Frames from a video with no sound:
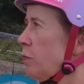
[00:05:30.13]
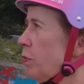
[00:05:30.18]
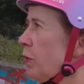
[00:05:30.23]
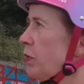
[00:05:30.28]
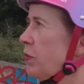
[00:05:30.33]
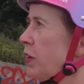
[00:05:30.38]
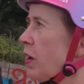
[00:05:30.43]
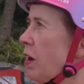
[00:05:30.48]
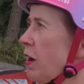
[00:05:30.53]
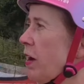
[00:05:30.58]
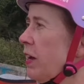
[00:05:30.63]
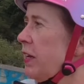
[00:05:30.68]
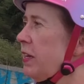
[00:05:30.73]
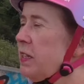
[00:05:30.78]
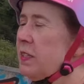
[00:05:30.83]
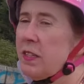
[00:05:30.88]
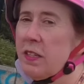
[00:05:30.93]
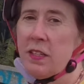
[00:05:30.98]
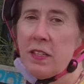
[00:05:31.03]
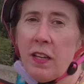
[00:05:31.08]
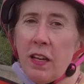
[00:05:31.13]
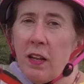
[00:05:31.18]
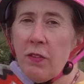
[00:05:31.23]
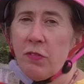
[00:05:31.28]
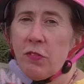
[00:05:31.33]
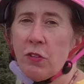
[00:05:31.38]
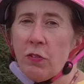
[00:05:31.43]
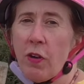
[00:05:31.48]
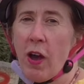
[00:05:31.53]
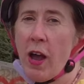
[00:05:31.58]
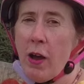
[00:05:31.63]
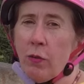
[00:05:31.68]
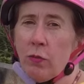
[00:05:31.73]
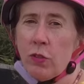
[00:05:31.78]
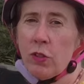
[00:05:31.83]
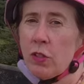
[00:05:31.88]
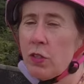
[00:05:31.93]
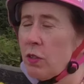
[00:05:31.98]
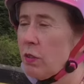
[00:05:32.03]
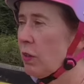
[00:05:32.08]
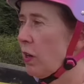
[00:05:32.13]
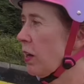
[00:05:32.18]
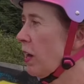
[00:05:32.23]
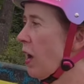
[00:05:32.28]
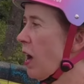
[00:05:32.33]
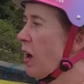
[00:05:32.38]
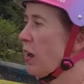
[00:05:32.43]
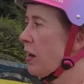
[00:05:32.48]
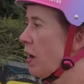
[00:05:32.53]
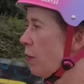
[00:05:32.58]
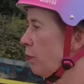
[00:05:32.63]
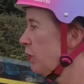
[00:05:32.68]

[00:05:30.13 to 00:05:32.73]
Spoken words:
But they are easy to lift around, and I